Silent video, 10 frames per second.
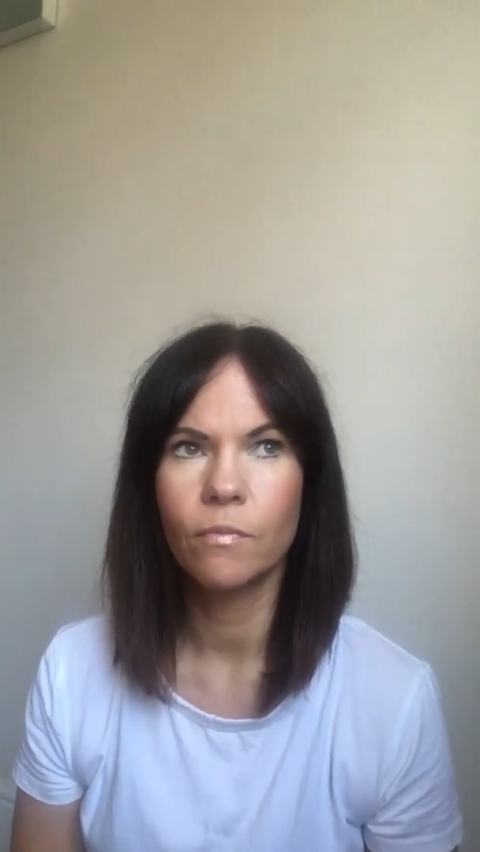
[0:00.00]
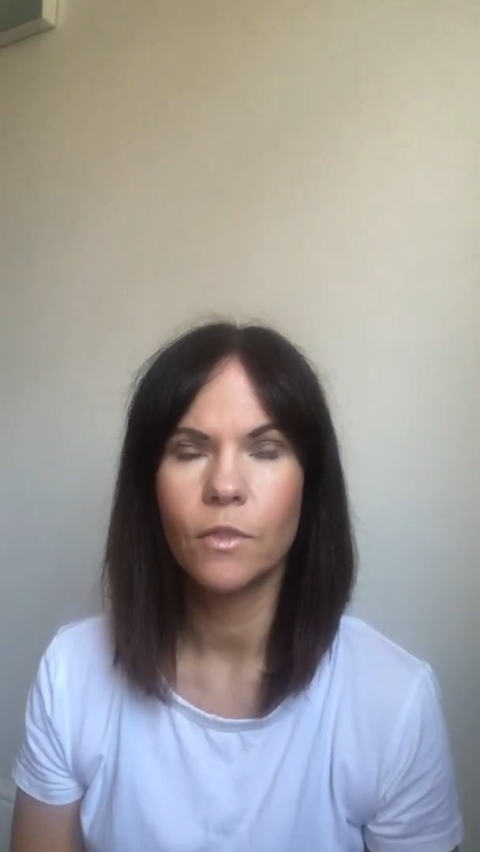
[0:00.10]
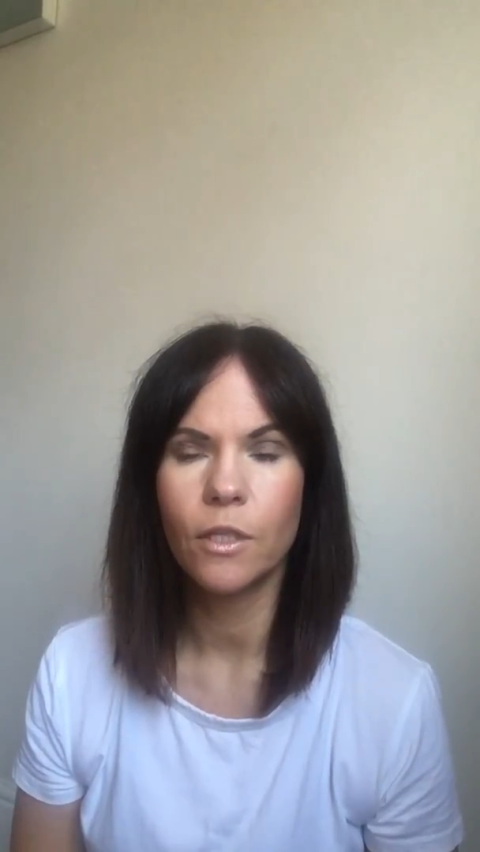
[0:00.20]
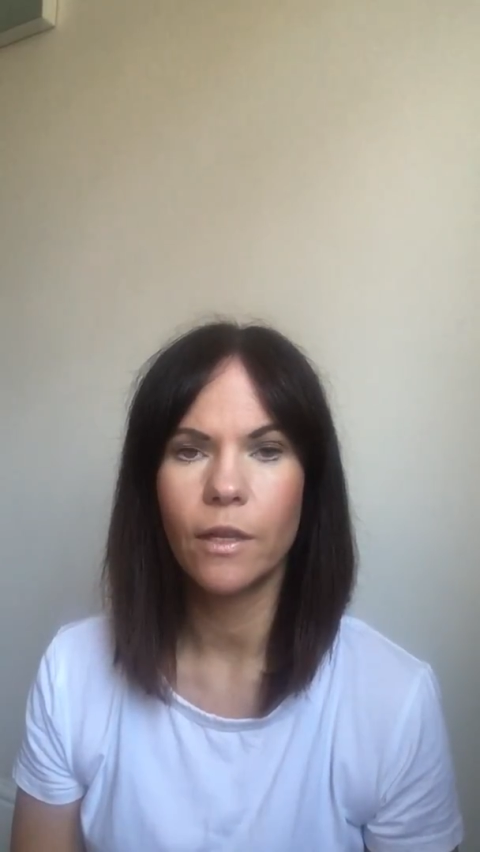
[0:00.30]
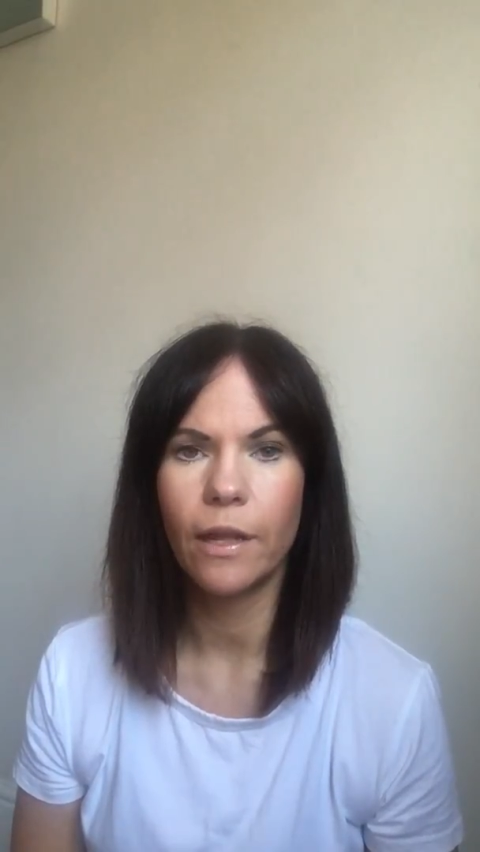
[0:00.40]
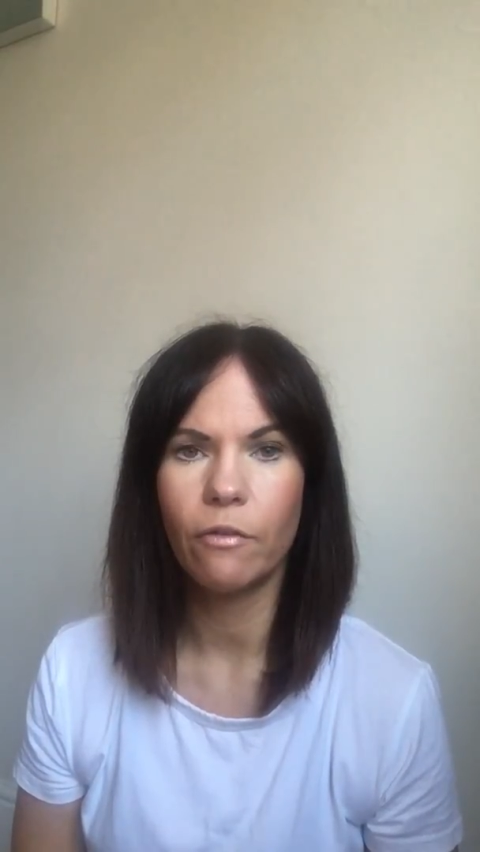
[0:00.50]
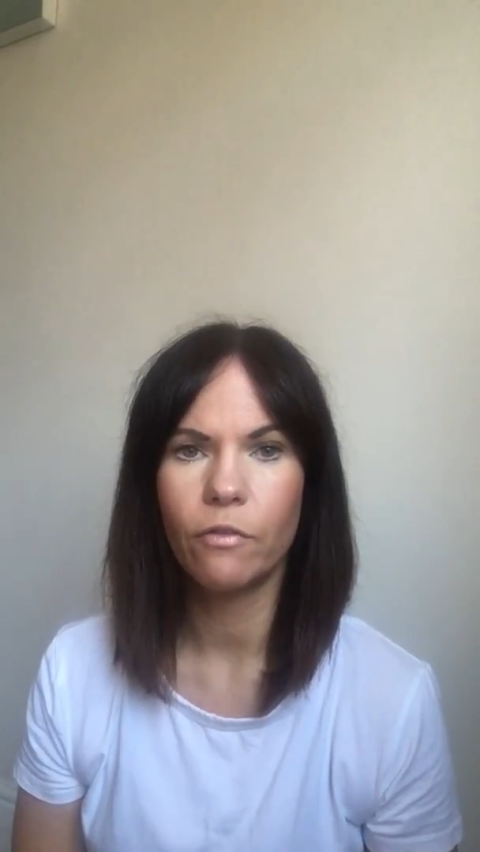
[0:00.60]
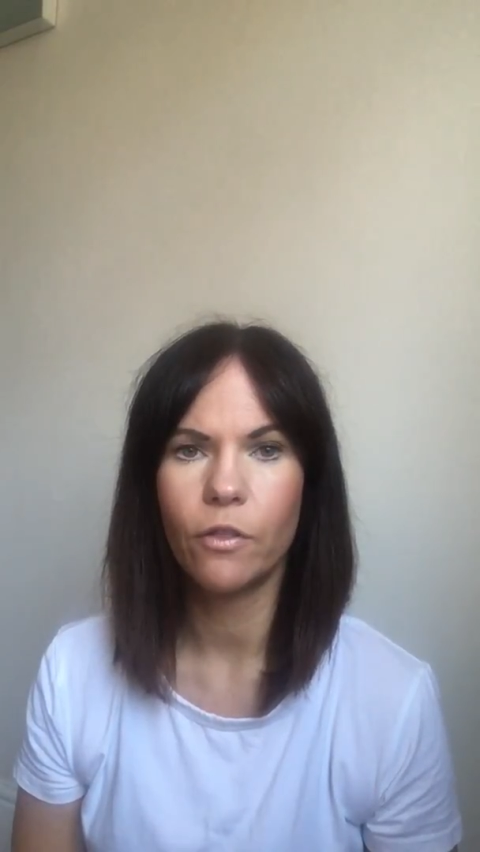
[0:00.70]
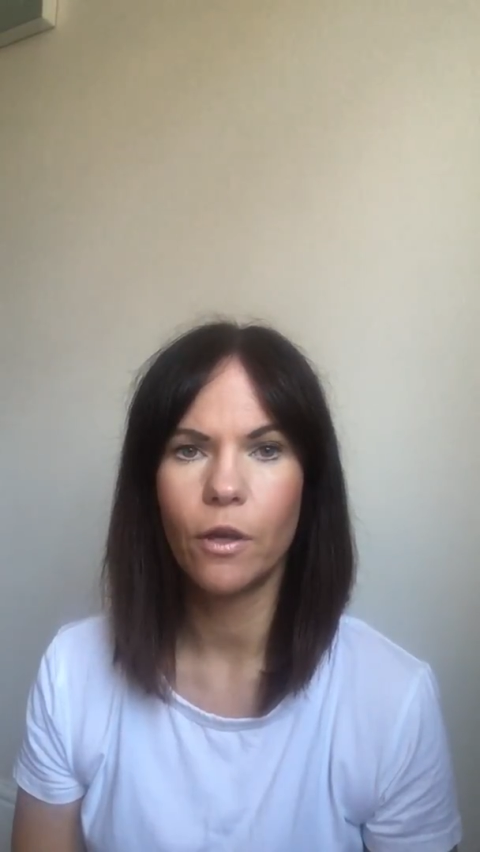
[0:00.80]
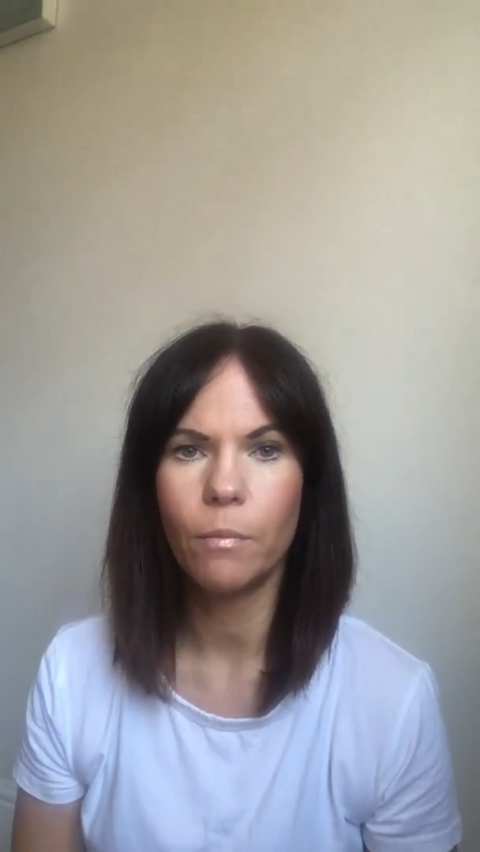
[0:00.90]
to the left
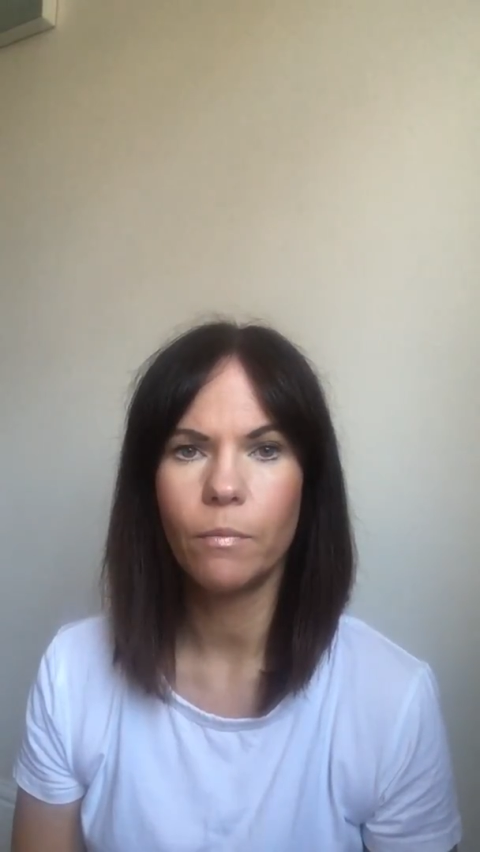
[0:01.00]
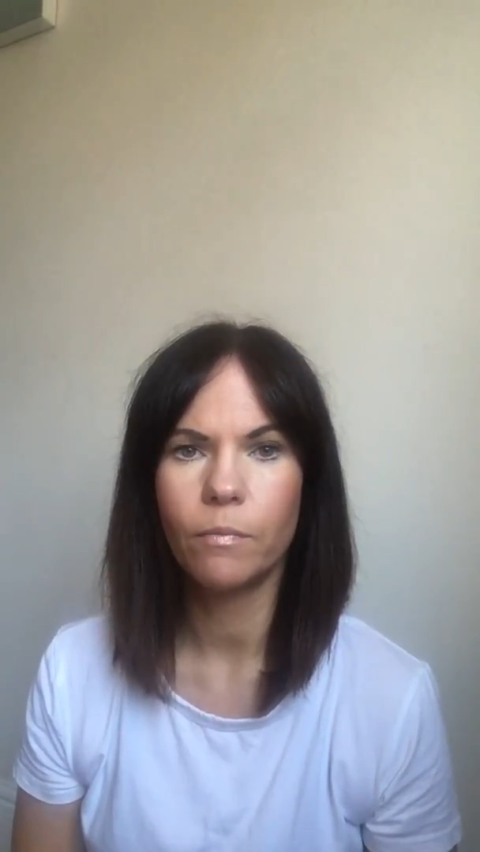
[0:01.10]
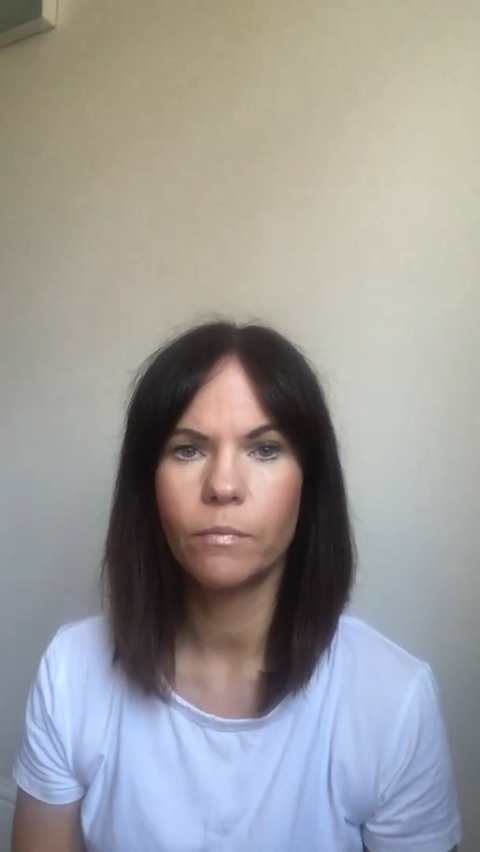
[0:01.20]
thumb,